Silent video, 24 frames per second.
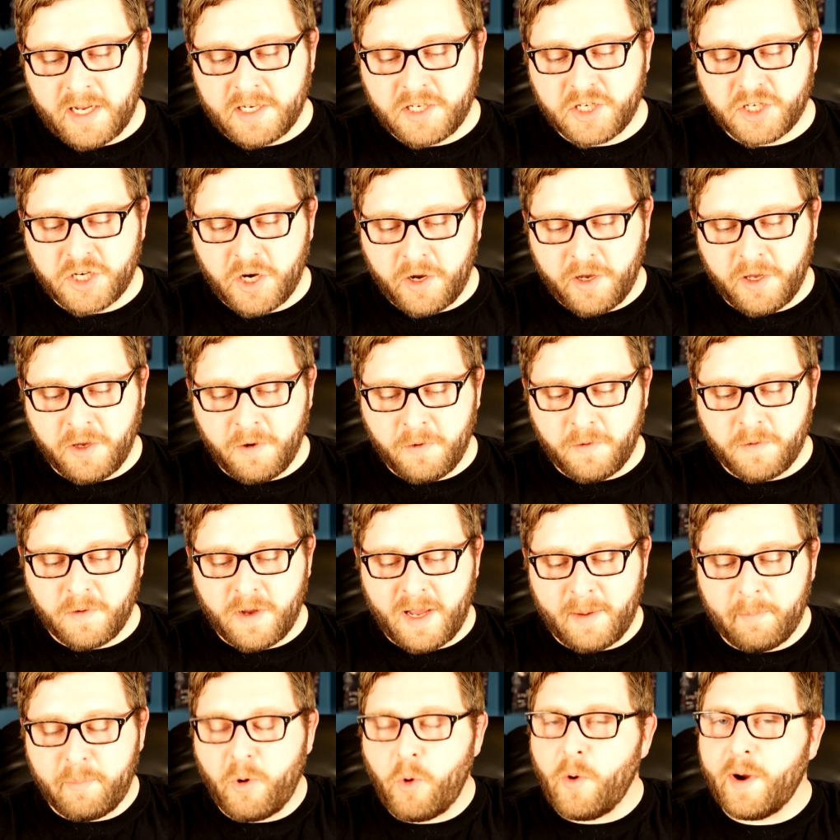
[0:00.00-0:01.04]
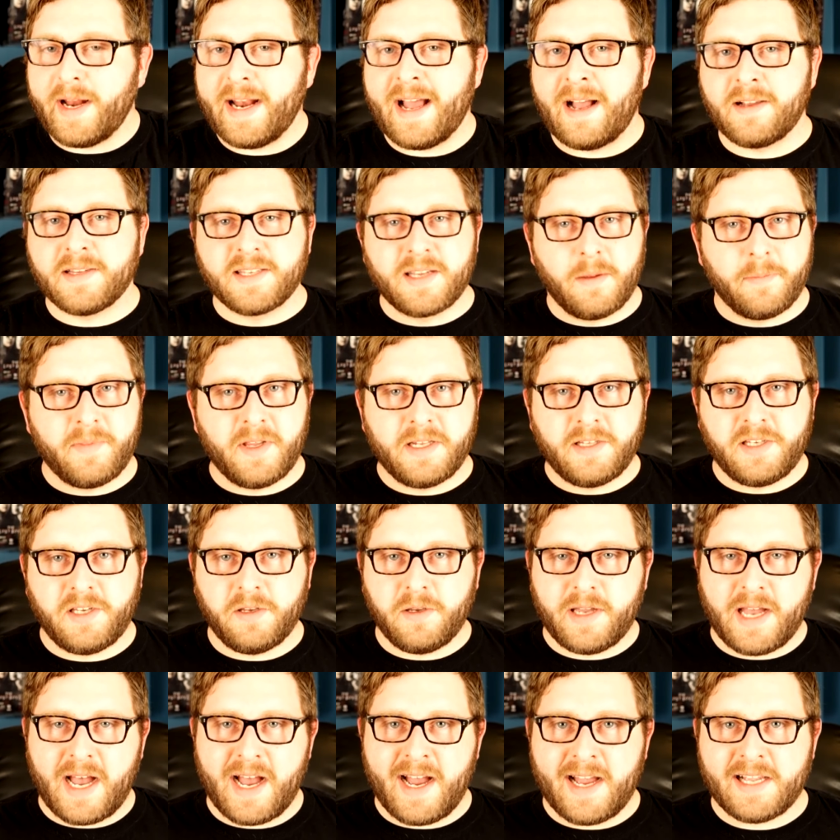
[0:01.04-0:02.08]
to show you and point out something to
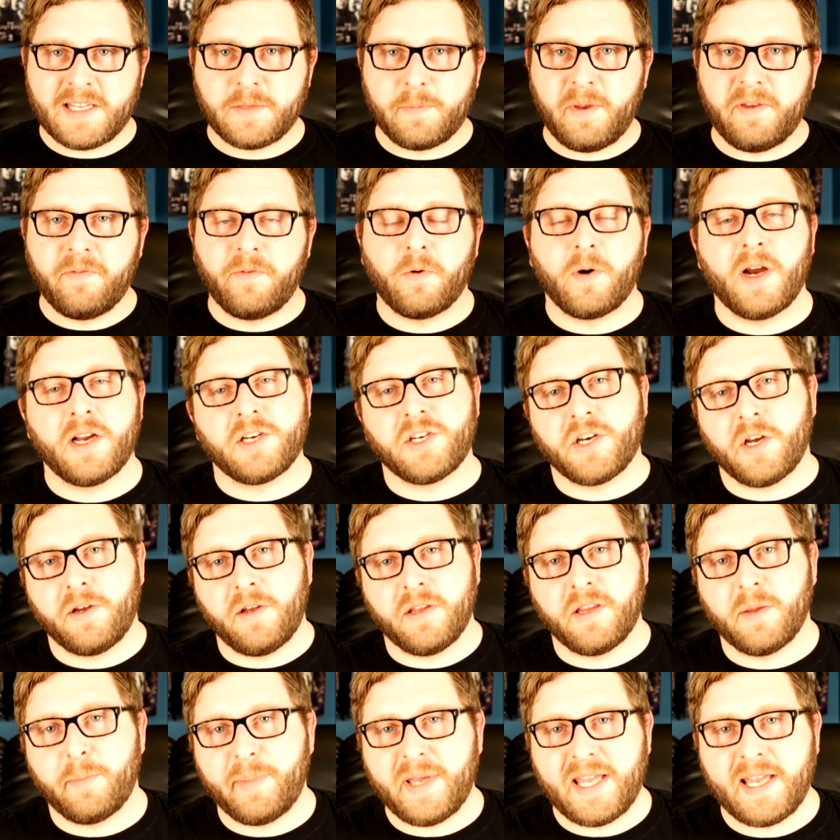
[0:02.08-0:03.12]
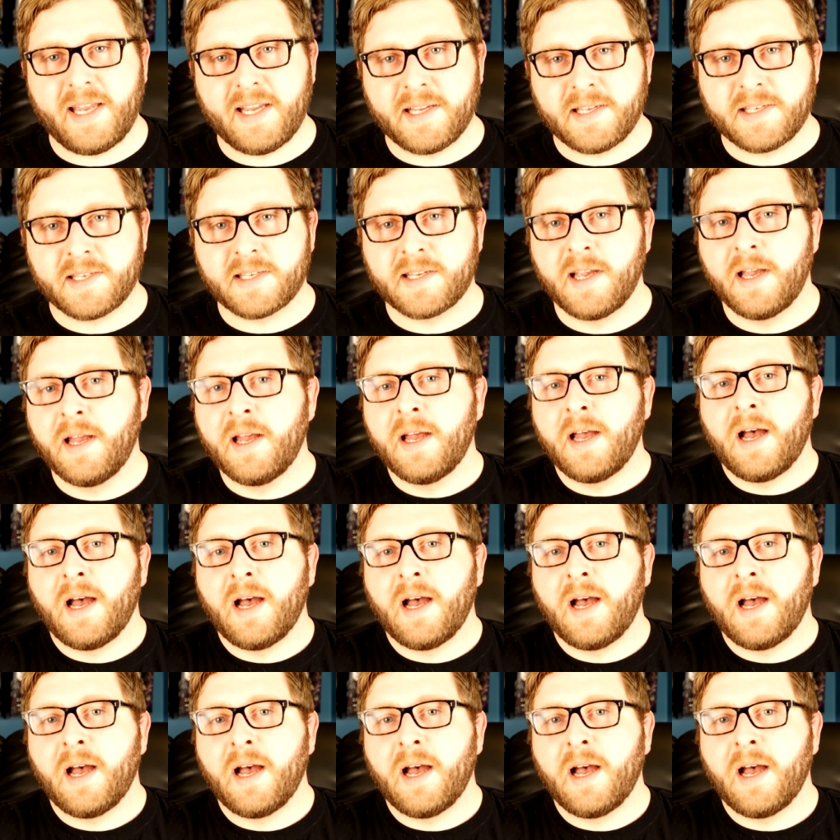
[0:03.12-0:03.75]
you guys before I show you the piece.